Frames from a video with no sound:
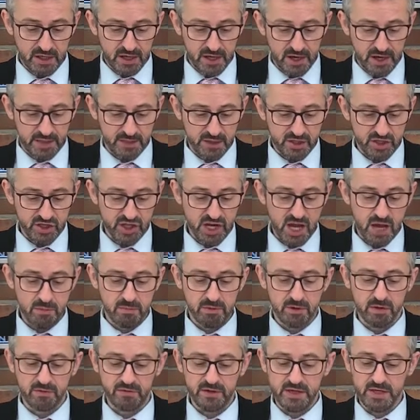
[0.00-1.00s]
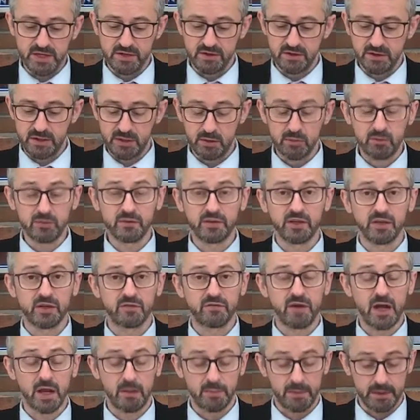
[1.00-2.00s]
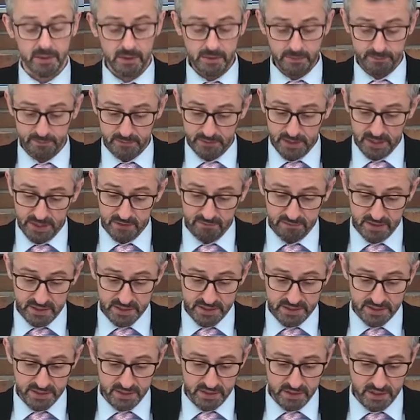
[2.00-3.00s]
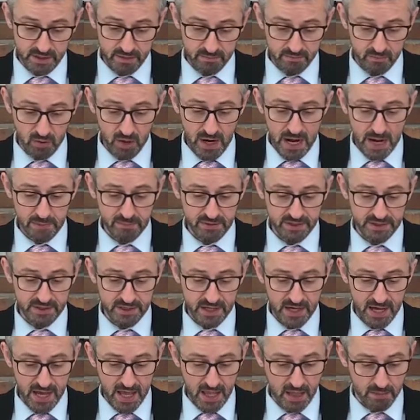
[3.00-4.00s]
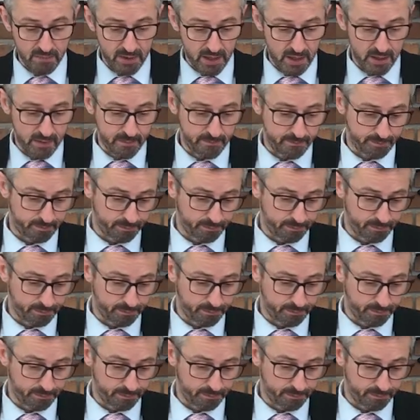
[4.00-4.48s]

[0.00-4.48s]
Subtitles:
and the chairman of Eagle Hills, the developer and investor Mohamed Alaba.